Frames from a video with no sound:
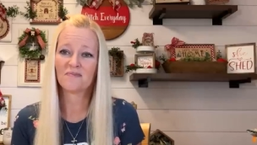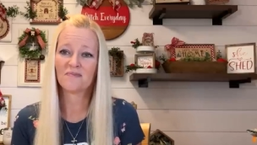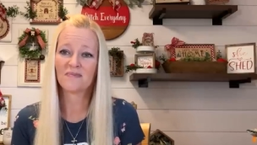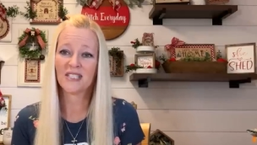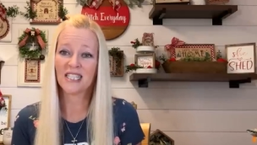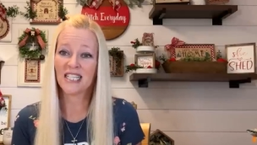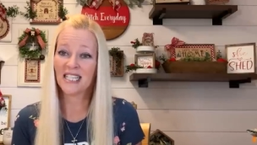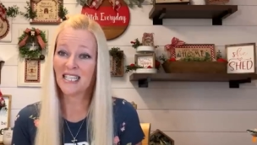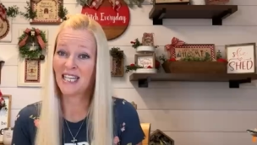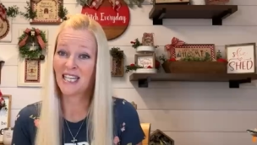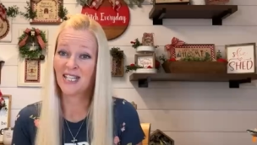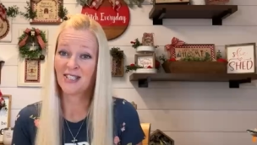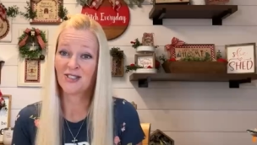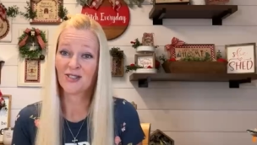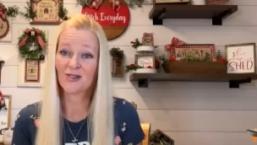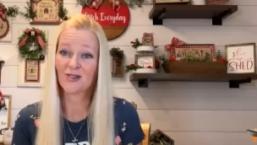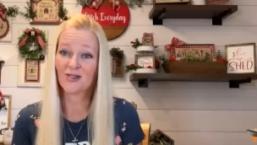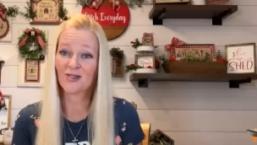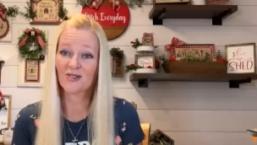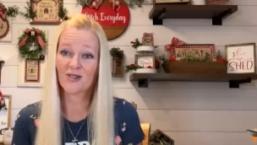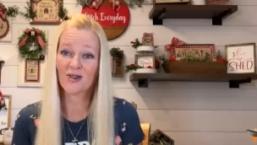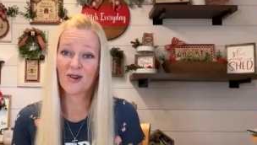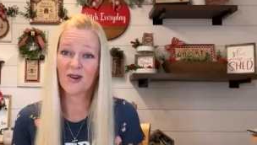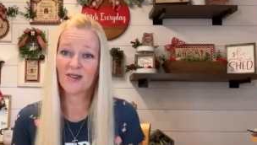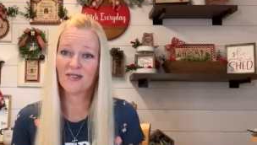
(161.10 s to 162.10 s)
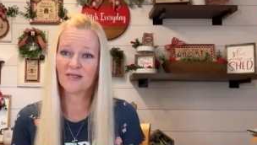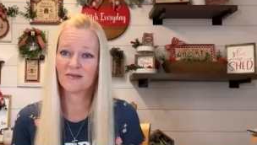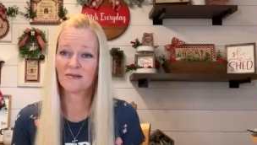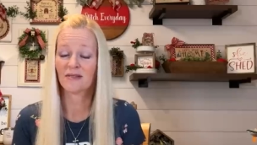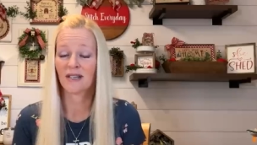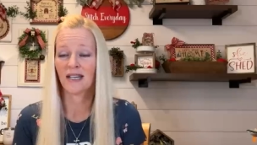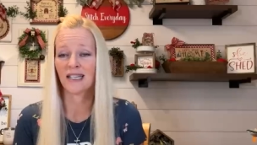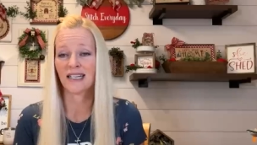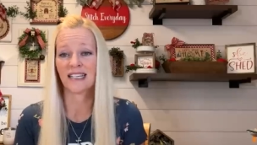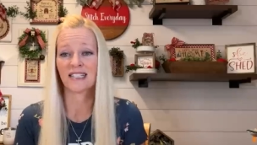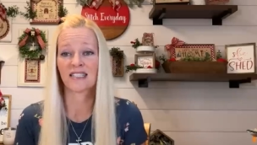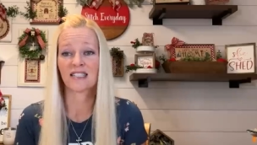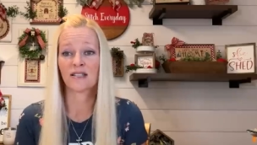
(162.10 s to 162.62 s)
teenagers.
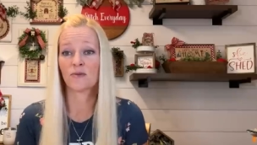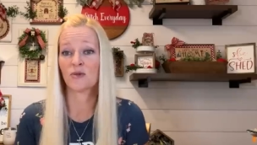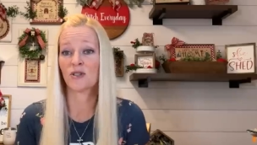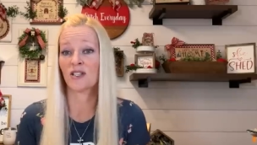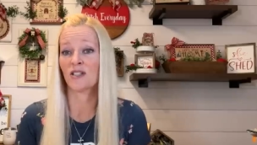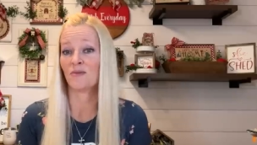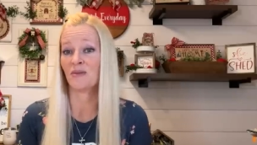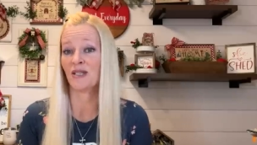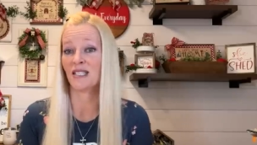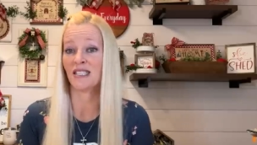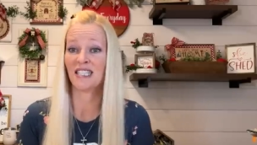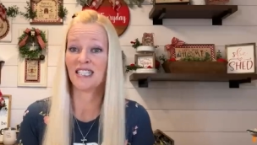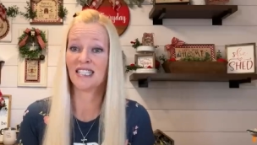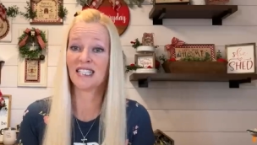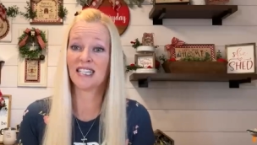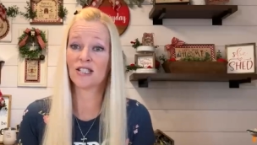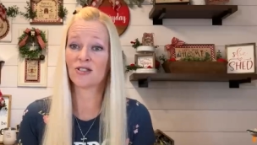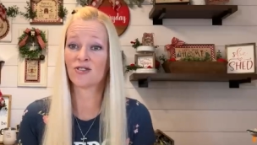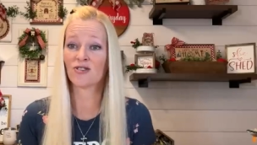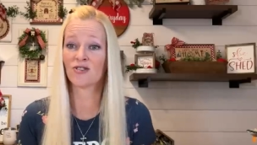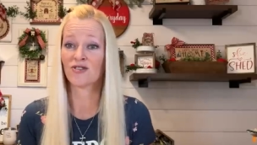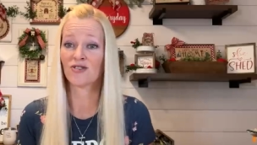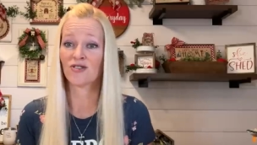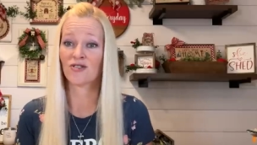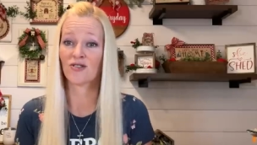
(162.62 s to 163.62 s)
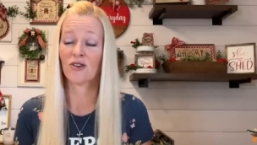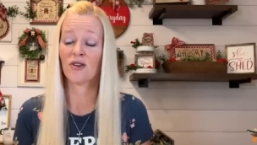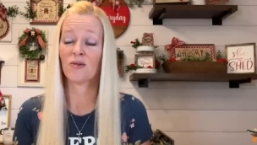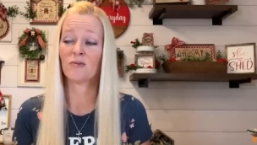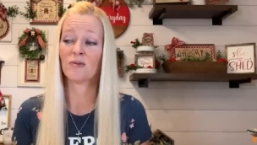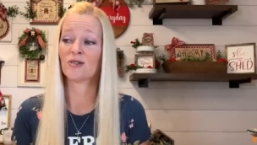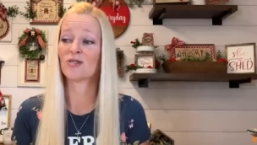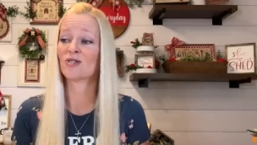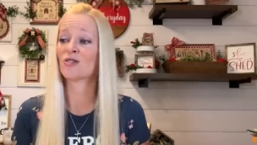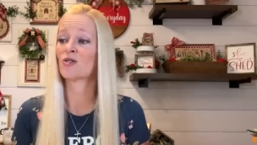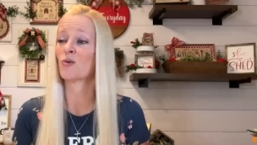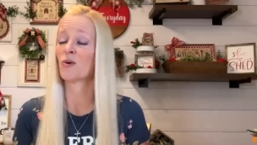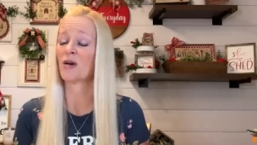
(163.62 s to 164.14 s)
I guess they wouldn't be teenagers; they're
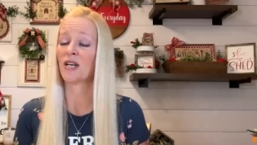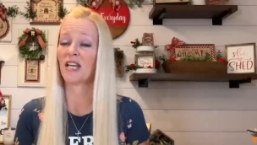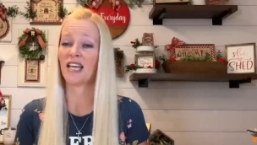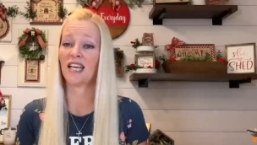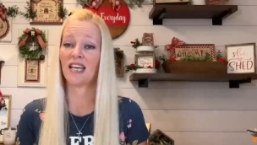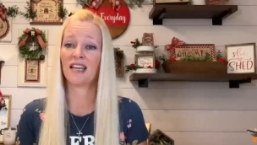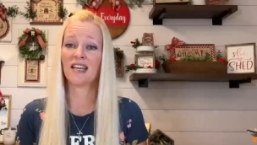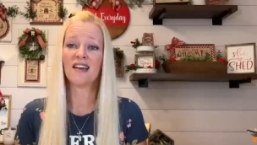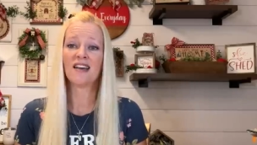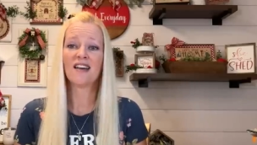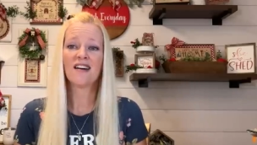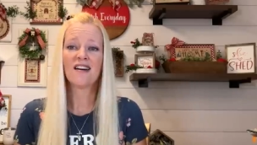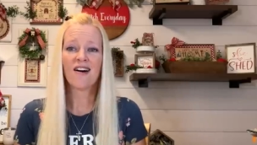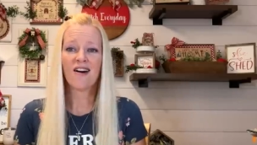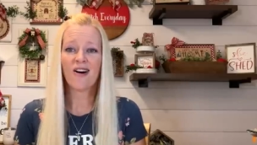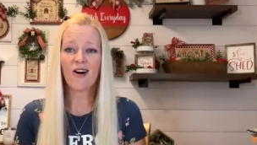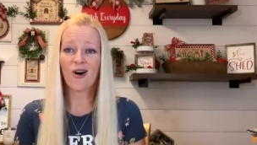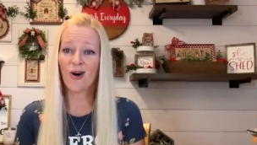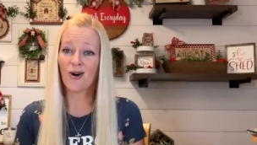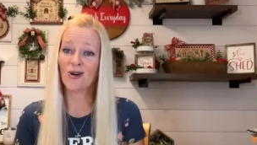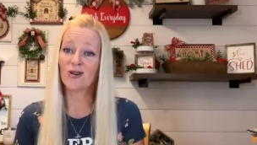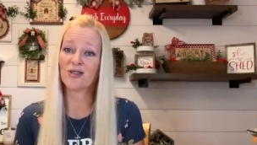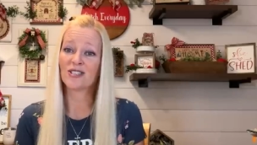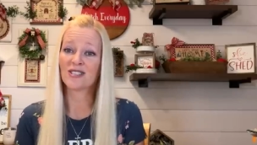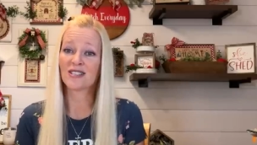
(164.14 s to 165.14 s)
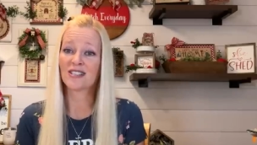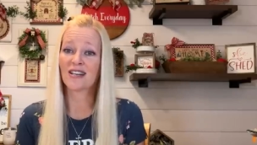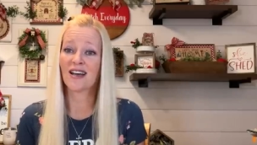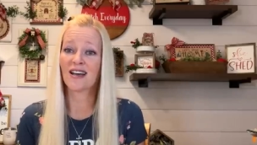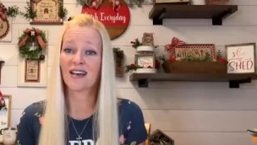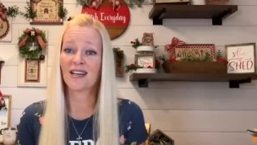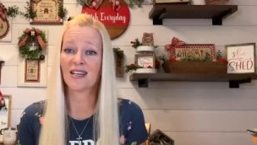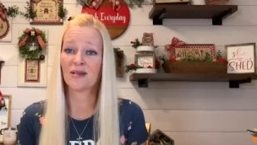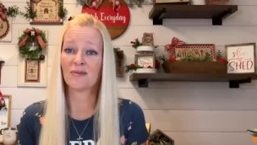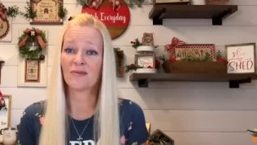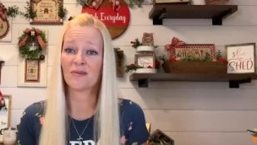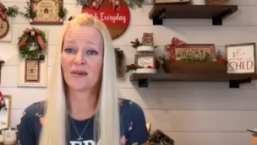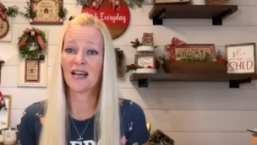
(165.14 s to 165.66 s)
almost twenty all the
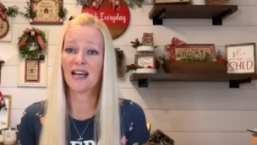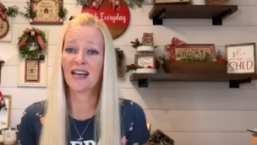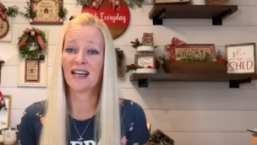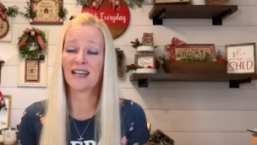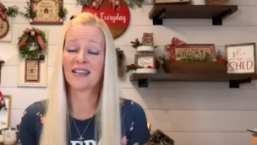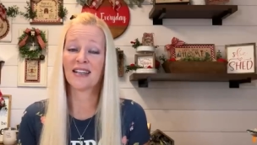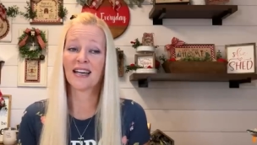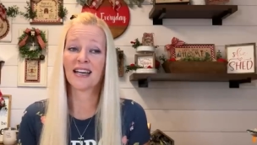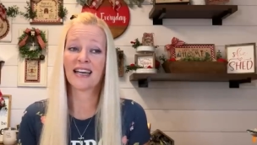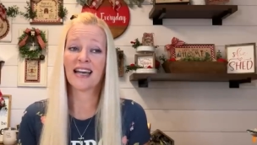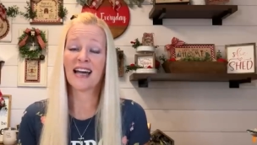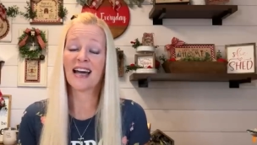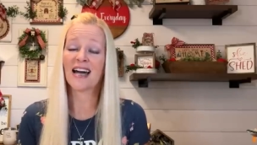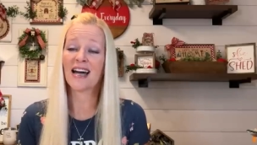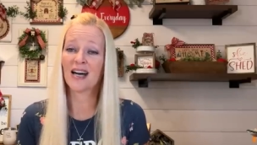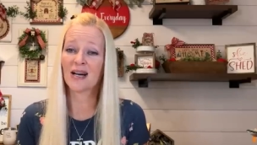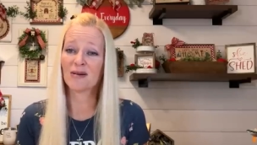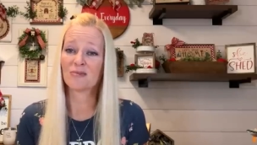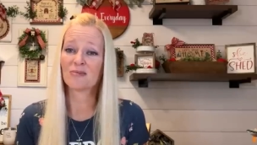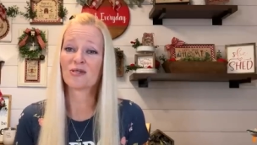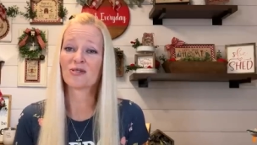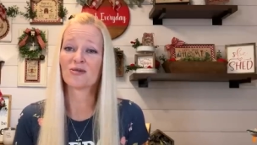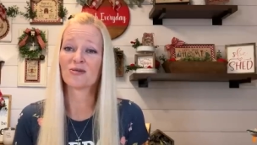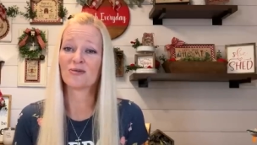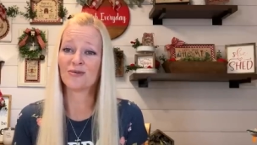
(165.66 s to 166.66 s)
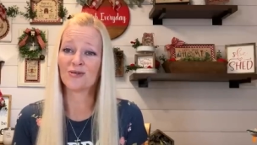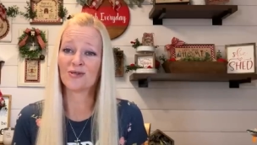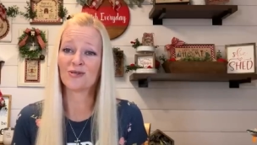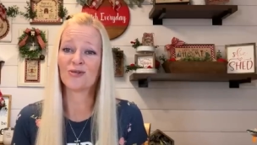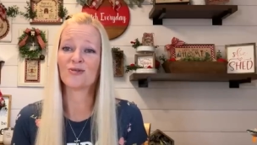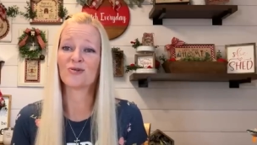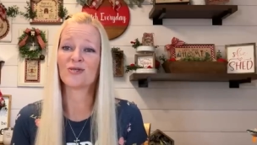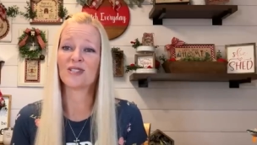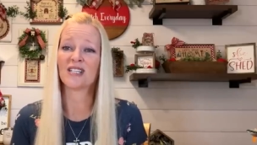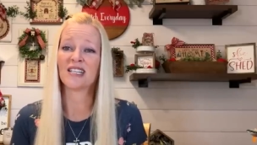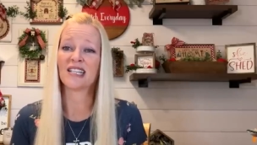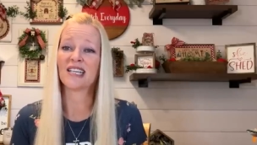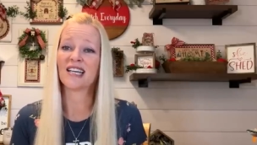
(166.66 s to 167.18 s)
time and I
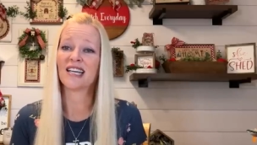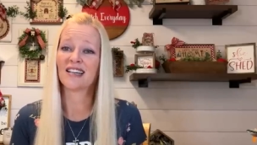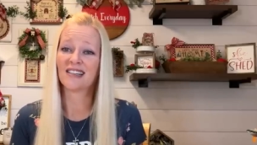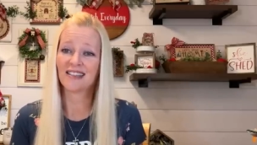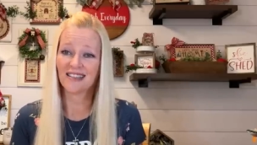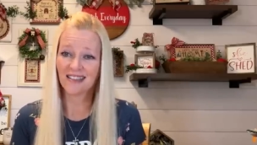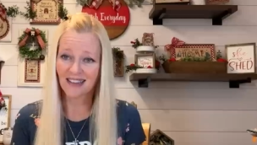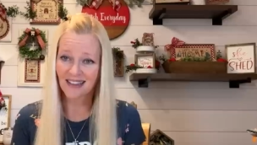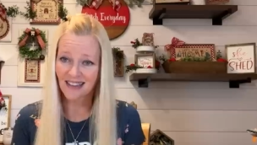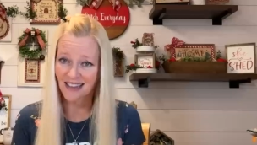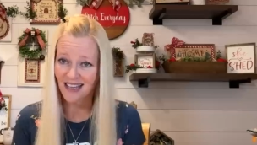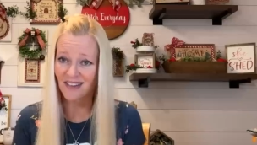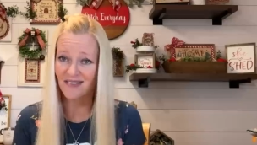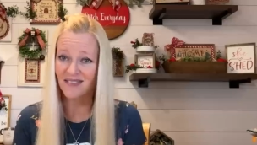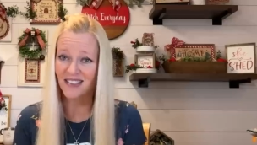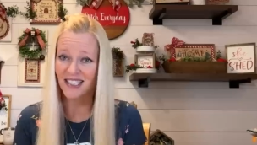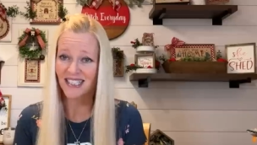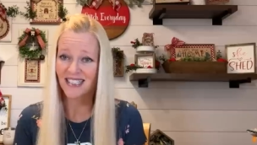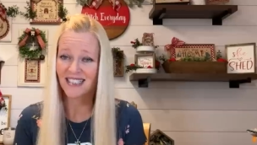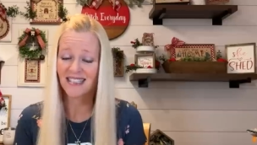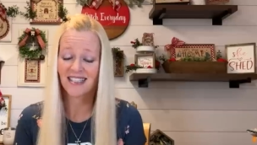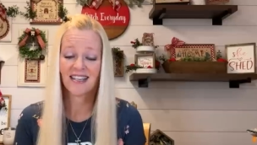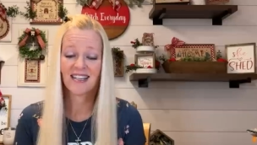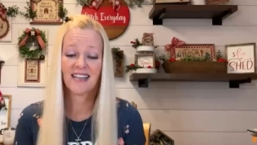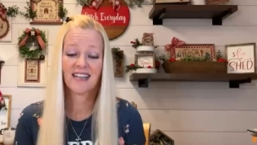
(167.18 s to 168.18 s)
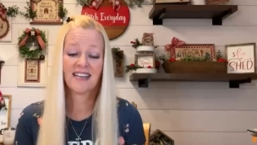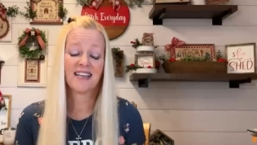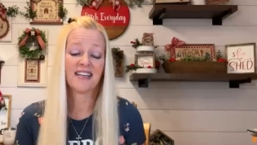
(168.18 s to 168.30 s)
absolutely love it.